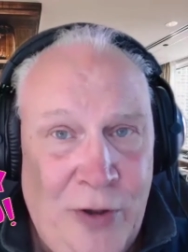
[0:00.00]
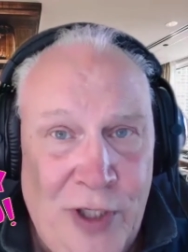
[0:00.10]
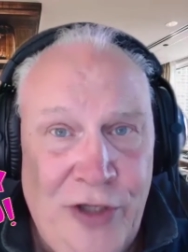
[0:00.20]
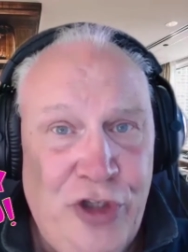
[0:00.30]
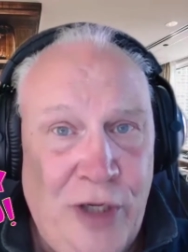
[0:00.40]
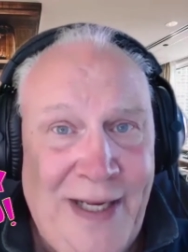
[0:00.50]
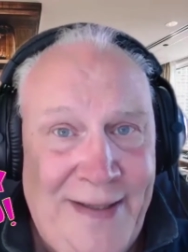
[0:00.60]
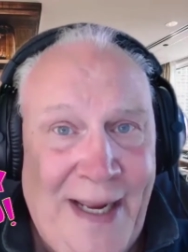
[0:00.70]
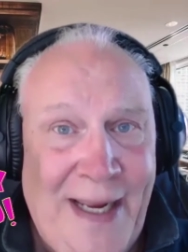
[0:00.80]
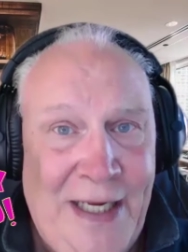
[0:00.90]
There is going to be a
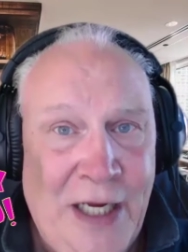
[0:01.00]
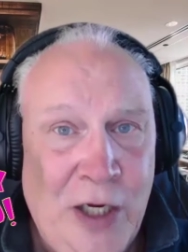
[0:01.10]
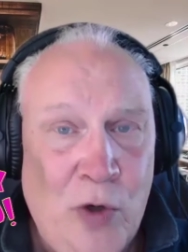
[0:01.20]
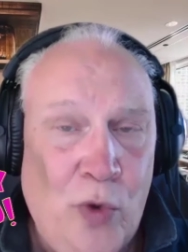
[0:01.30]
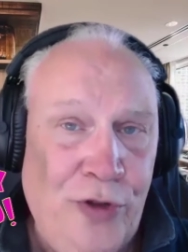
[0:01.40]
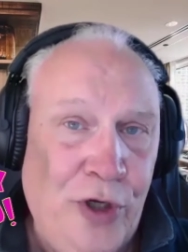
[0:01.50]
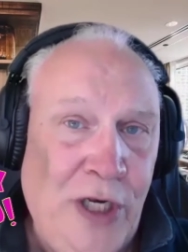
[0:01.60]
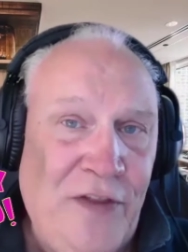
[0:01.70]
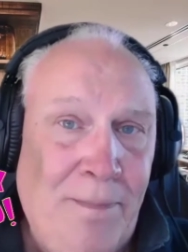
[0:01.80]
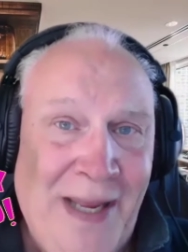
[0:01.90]
day here where they're going
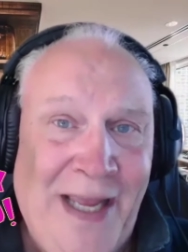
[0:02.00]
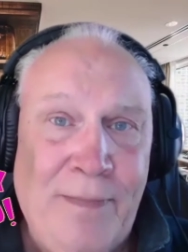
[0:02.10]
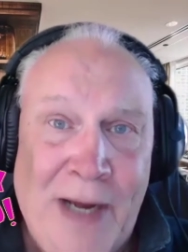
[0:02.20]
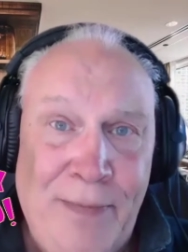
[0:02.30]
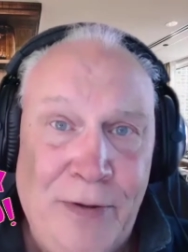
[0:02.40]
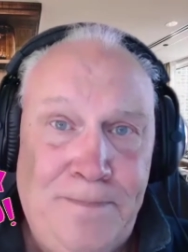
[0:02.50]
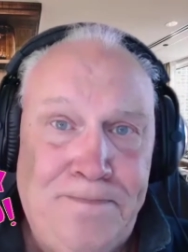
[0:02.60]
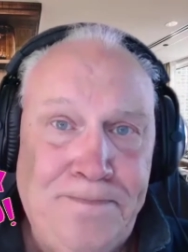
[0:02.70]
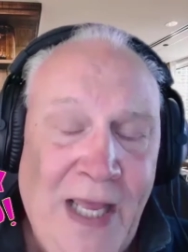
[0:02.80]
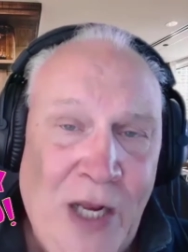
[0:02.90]
to have to pay the piper,
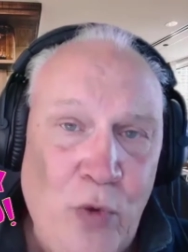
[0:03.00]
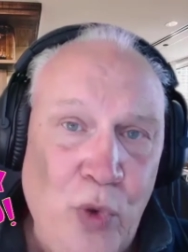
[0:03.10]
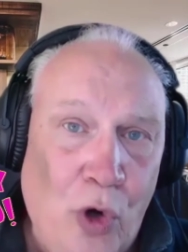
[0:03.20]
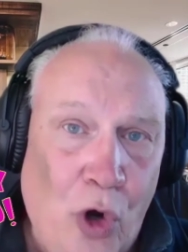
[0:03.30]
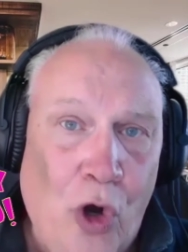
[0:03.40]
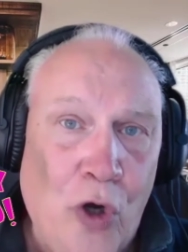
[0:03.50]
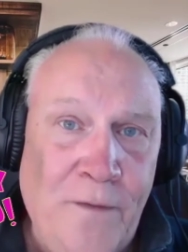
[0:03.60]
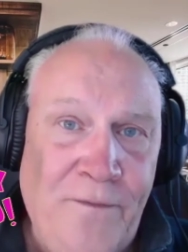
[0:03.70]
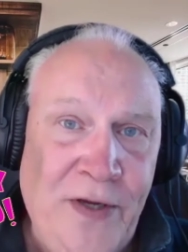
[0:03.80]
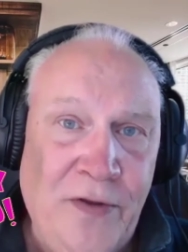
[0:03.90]
and we're all
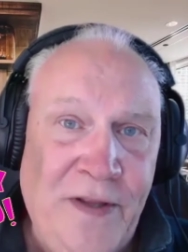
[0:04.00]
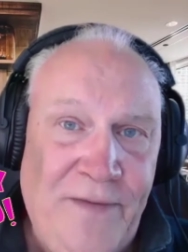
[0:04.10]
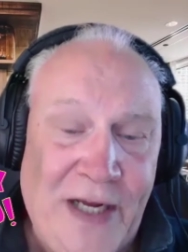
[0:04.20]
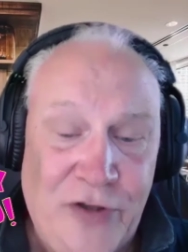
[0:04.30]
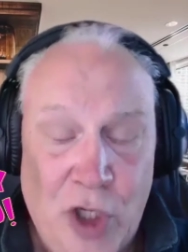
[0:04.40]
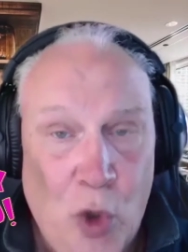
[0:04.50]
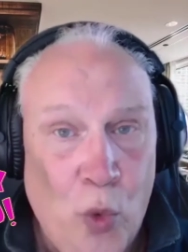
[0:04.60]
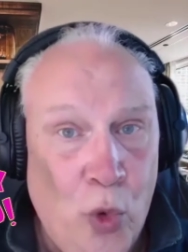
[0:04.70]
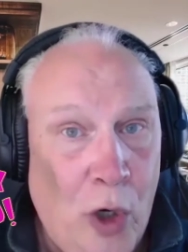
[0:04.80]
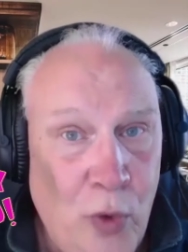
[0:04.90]
going to feel the effects.
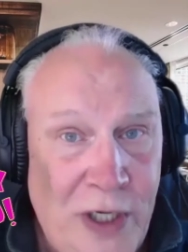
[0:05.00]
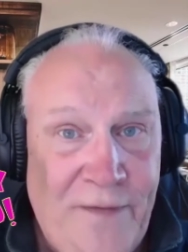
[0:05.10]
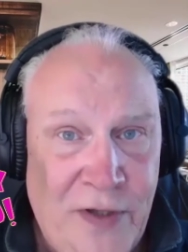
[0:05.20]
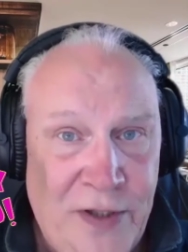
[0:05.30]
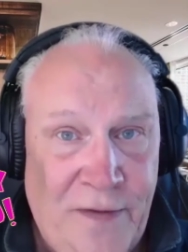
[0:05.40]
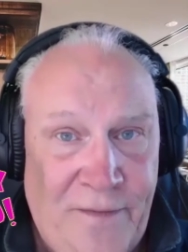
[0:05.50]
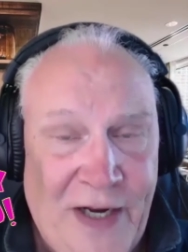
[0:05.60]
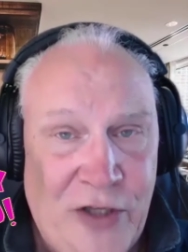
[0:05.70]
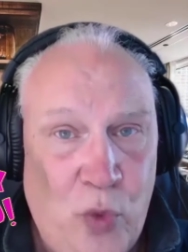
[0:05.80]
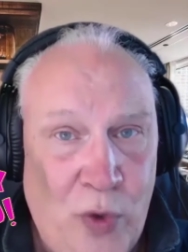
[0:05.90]
We're already feeling the
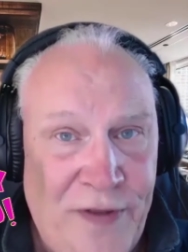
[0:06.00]
effects